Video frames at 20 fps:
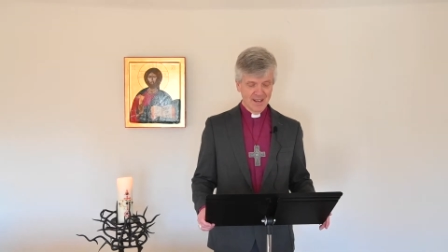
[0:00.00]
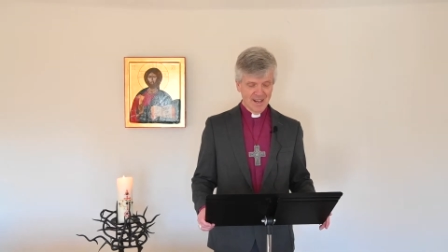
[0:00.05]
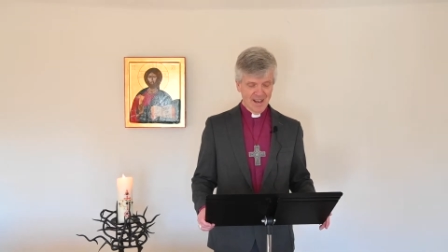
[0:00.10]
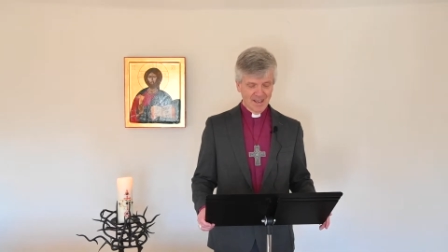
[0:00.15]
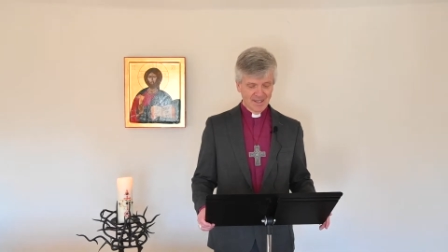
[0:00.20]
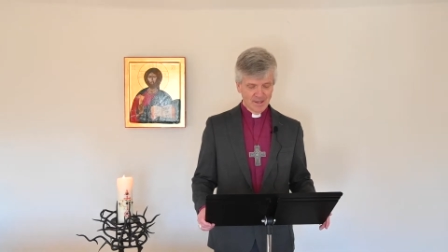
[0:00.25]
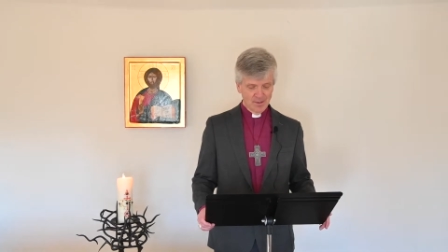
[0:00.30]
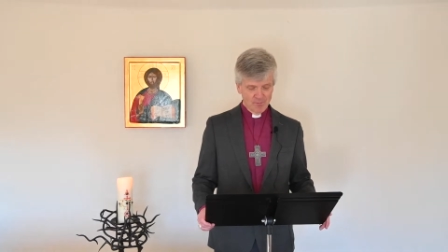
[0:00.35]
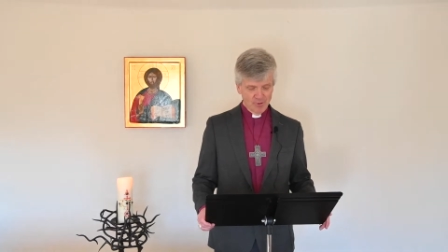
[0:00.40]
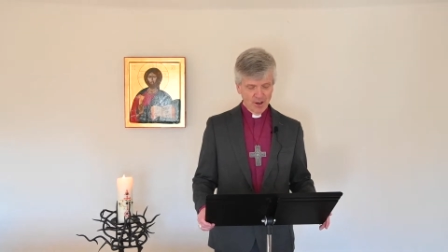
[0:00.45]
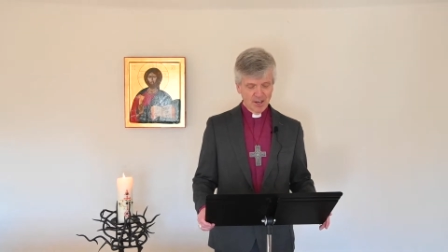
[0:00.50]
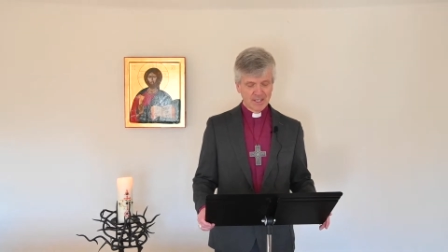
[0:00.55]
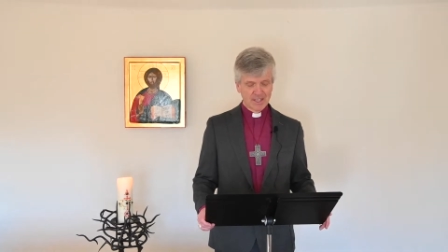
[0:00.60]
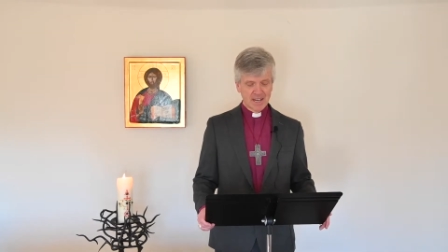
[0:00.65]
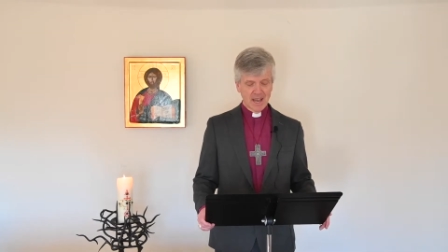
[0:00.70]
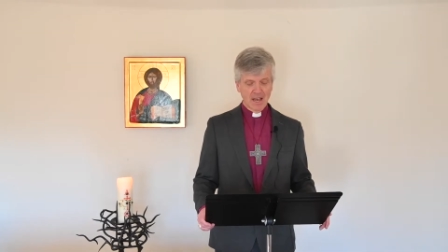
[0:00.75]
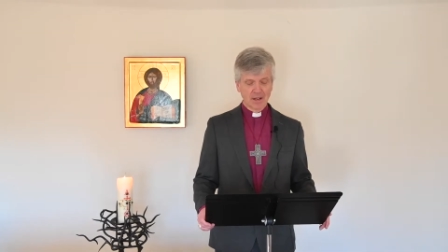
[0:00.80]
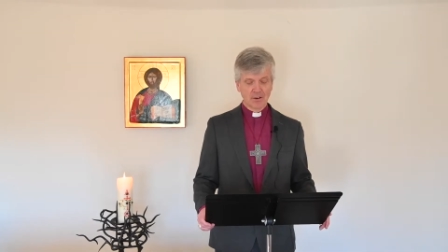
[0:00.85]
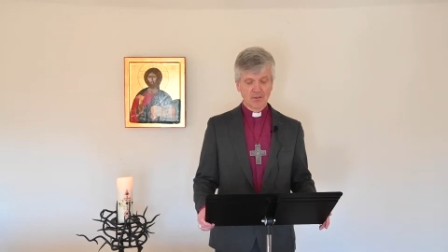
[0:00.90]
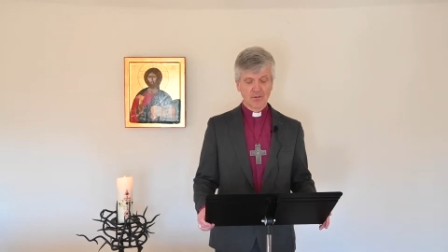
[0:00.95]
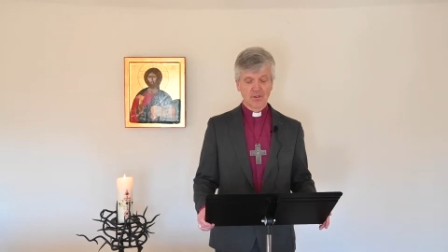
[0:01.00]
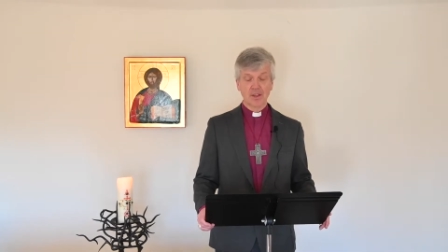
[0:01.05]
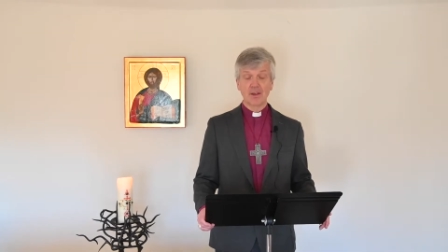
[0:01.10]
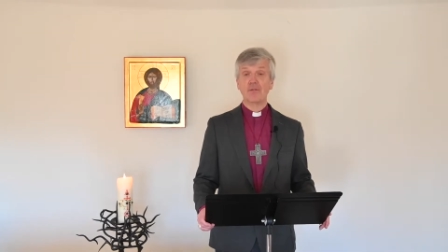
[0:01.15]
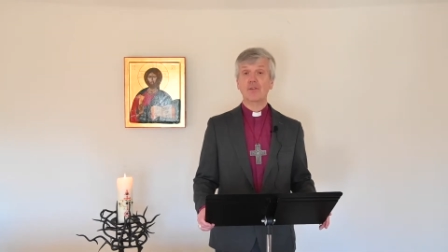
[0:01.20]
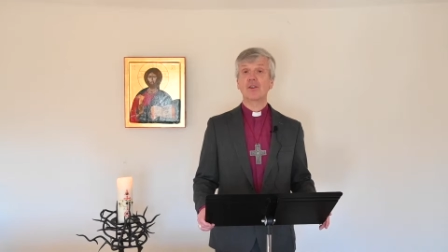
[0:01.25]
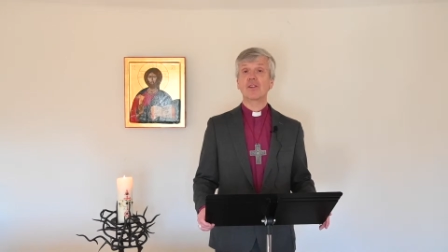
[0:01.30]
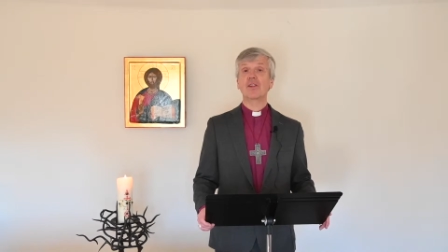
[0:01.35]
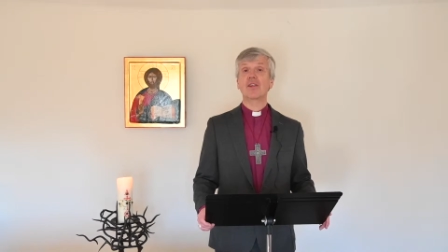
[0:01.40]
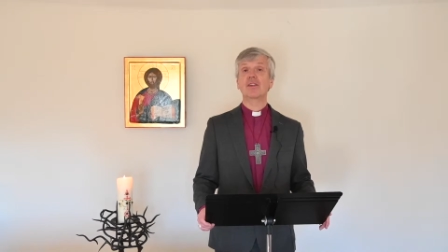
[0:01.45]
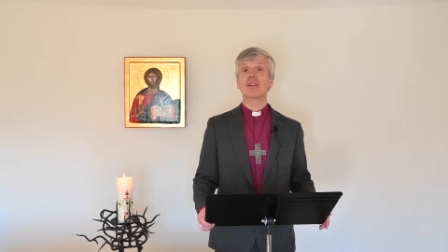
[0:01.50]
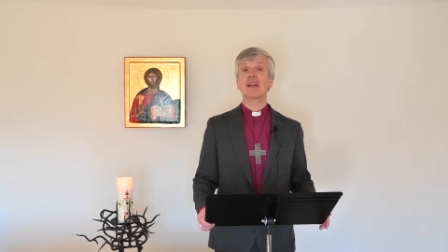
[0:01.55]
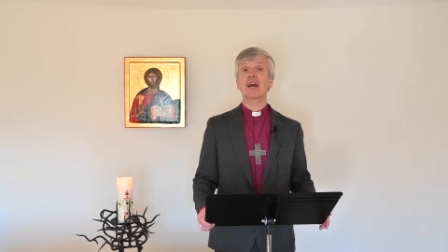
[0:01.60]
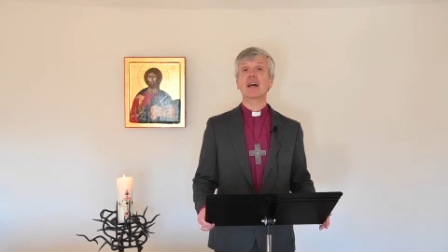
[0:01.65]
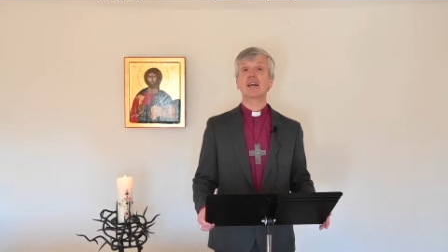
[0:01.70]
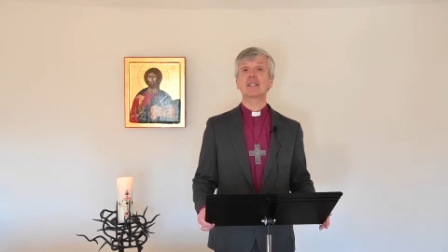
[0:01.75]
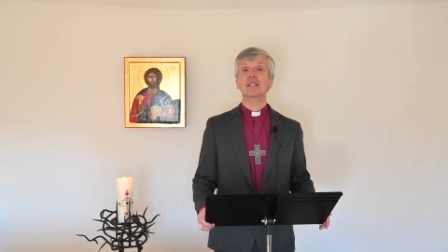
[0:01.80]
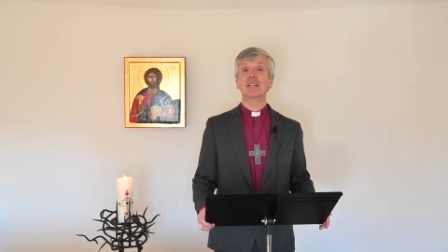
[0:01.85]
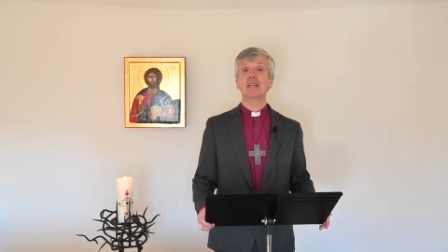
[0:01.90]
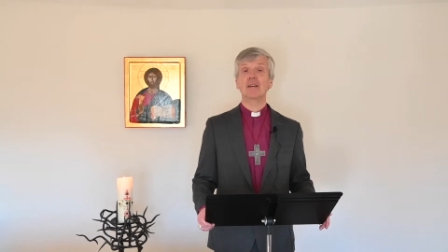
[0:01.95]
and the breakdown of civil
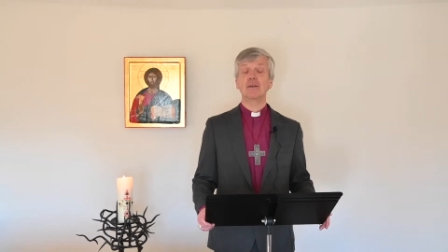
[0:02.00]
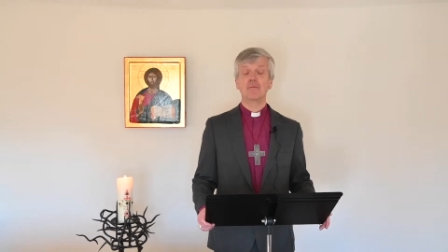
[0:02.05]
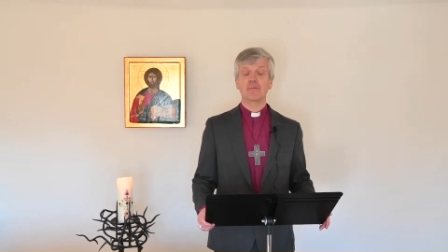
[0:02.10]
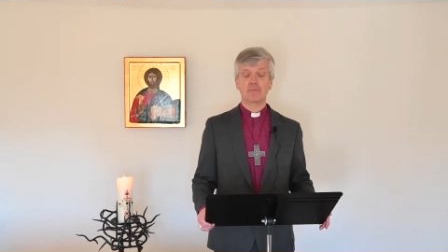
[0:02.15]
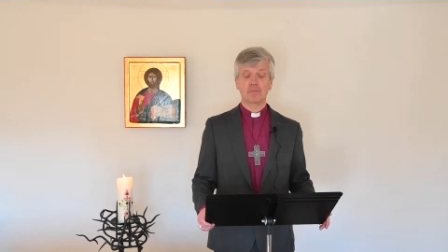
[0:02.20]
society.